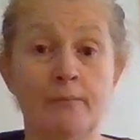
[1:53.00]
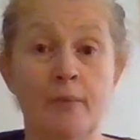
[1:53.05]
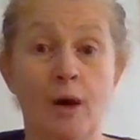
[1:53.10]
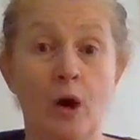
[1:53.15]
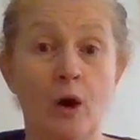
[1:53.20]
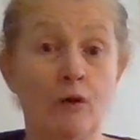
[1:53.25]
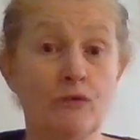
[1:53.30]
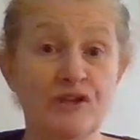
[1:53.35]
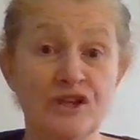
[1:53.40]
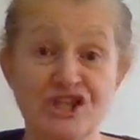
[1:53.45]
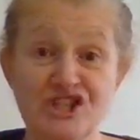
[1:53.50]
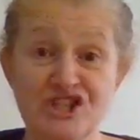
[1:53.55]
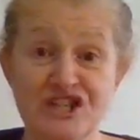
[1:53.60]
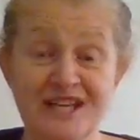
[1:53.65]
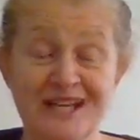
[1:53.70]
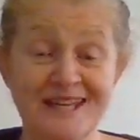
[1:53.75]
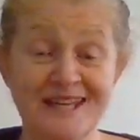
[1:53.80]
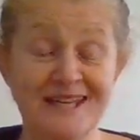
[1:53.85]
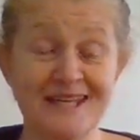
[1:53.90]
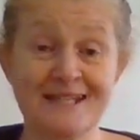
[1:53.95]

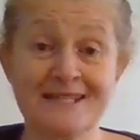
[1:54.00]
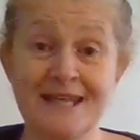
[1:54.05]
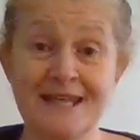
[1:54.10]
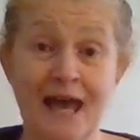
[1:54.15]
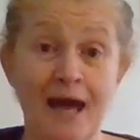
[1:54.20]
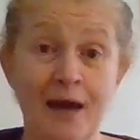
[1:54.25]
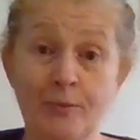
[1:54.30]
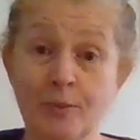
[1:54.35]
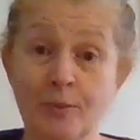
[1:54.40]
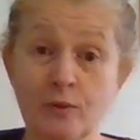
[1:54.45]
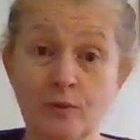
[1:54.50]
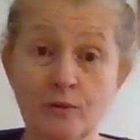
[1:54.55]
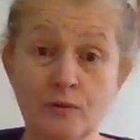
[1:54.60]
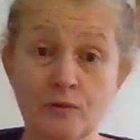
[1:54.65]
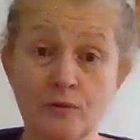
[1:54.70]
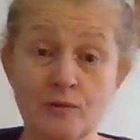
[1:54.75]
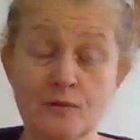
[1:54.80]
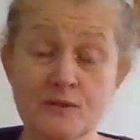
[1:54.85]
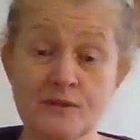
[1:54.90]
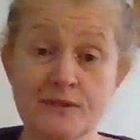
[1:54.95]
oranges,
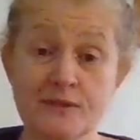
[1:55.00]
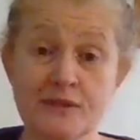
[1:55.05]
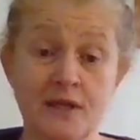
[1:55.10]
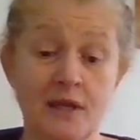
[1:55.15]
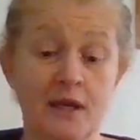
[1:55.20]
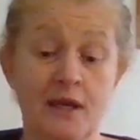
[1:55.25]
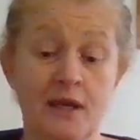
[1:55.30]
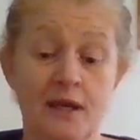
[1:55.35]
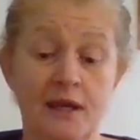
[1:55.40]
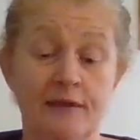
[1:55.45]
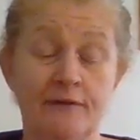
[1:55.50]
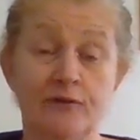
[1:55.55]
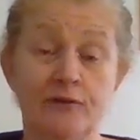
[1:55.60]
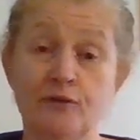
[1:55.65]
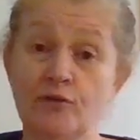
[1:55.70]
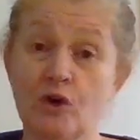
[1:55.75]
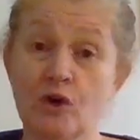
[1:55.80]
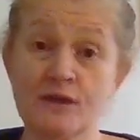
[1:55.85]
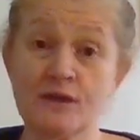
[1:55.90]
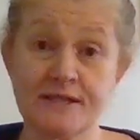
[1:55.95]
apples. If you've
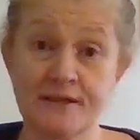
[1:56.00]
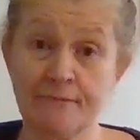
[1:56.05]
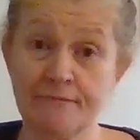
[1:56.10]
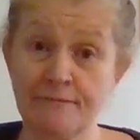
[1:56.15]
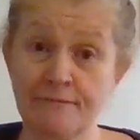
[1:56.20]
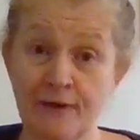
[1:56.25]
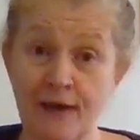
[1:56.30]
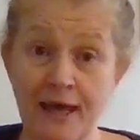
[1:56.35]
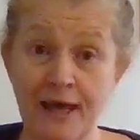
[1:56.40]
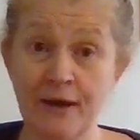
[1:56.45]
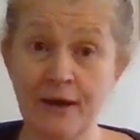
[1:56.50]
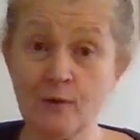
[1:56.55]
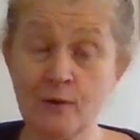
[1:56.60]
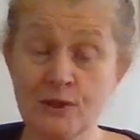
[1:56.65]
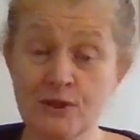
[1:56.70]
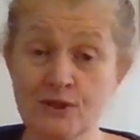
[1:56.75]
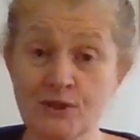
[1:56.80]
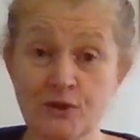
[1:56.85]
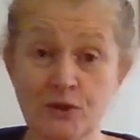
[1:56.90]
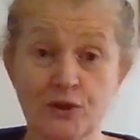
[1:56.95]
got
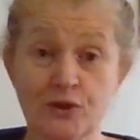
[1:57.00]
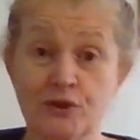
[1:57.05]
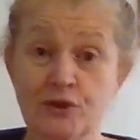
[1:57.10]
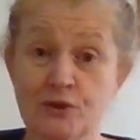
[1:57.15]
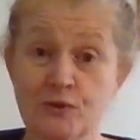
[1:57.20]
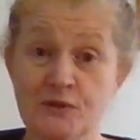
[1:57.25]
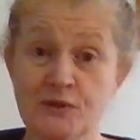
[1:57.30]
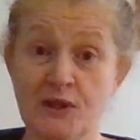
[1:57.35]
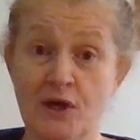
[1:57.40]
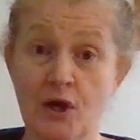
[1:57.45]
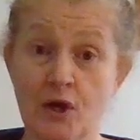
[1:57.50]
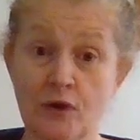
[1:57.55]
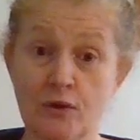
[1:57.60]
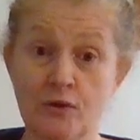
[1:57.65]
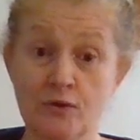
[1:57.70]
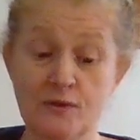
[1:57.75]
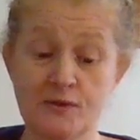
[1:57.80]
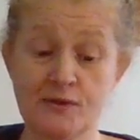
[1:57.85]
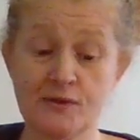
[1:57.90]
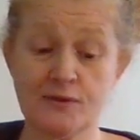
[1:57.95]
sunflowers, you can use
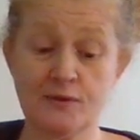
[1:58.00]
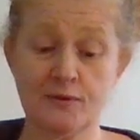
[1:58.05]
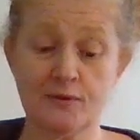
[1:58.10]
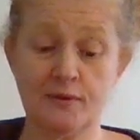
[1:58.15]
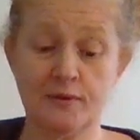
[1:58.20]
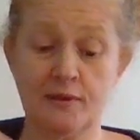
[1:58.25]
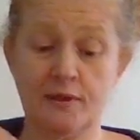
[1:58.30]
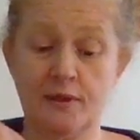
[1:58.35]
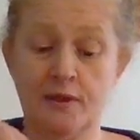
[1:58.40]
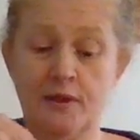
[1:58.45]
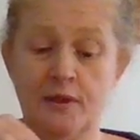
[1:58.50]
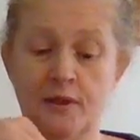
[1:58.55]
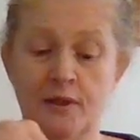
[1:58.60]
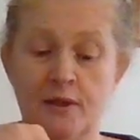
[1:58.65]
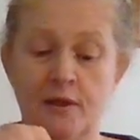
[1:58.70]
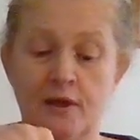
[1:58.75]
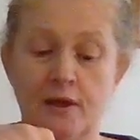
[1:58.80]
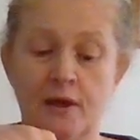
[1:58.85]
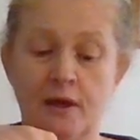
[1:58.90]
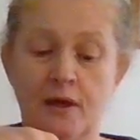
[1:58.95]
those.
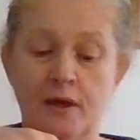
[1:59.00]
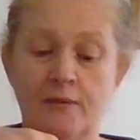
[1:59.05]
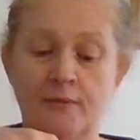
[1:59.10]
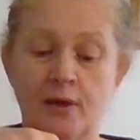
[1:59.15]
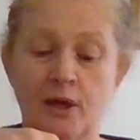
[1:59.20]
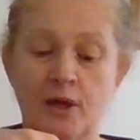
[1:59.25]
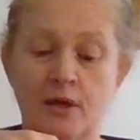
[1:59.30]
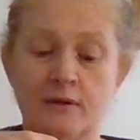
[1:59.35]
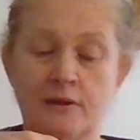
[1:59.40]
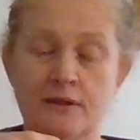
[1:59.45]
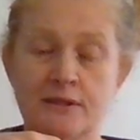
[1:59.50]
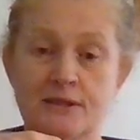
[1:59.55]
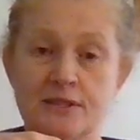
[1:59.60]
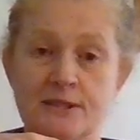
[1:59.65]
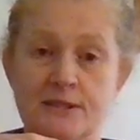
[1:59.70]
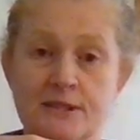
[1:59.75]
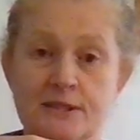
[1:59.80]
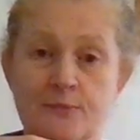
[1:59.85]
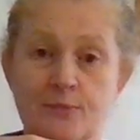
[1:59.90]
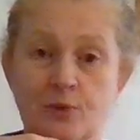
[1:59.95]
I'm going to
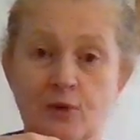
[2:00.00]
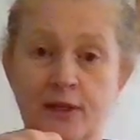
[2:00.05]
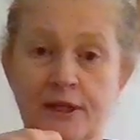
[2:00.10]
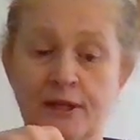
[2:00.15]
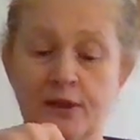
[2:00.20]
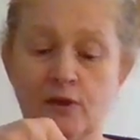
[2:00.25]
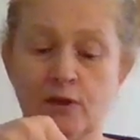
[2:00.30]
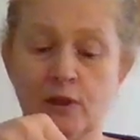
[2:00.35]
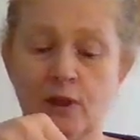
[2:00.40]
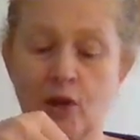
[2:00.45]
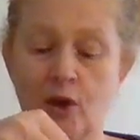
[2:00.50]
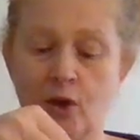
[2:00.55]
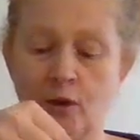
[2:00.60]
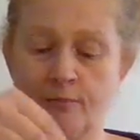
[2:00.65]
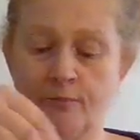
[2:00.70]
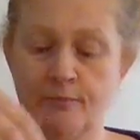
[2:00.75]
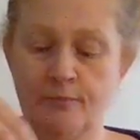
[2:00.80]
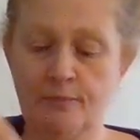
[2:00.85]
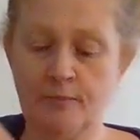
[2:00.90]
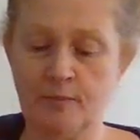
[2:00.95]
sprinkle
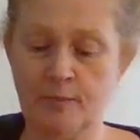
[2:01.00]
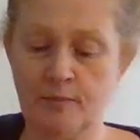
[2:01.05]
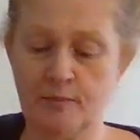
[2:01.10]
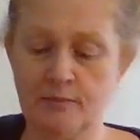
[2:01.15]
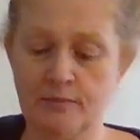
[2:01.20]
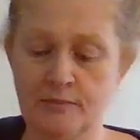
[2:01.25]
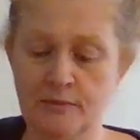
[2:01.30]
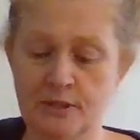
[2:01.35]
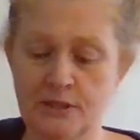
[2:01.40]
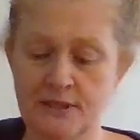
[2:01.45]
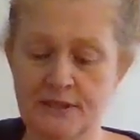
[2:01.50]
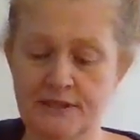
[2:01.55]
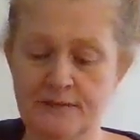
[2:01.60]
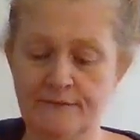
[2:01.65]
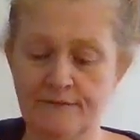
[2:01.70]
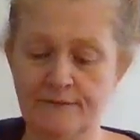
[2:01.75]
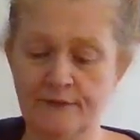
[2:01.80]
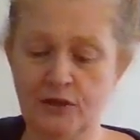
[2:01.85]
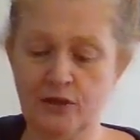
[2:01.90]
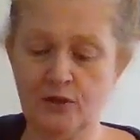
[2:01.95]
on just a
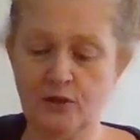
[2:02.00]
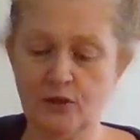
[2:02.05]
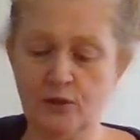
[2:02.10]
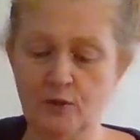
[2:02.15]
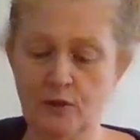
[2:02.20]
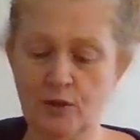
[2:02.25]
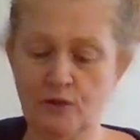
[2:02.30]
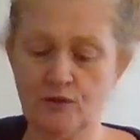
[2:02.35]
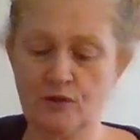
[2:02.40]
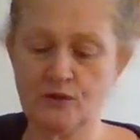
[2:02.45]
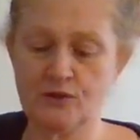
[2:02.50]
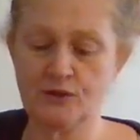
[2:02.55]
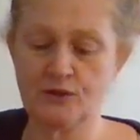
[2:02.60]
few across